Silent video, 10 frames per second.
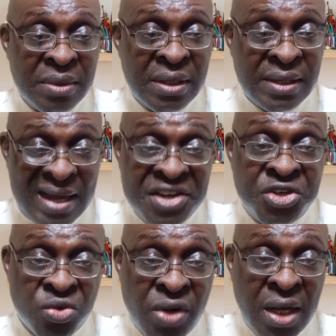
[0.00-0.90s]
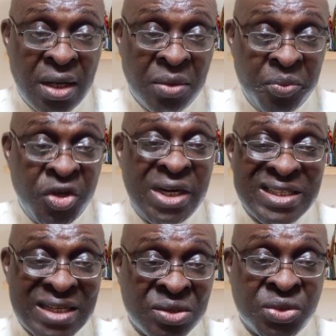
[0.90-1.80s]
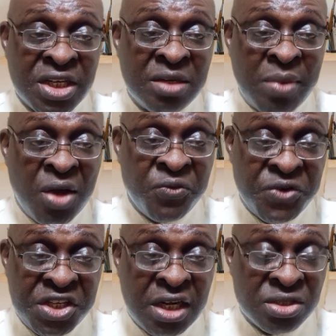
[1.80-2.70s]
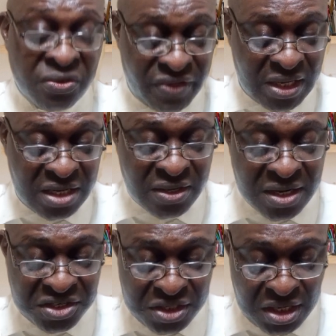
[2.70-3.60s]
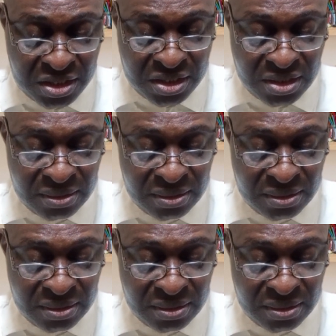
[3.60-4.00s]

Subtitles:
Nigeria, or being executed by officials of the Nigerian state.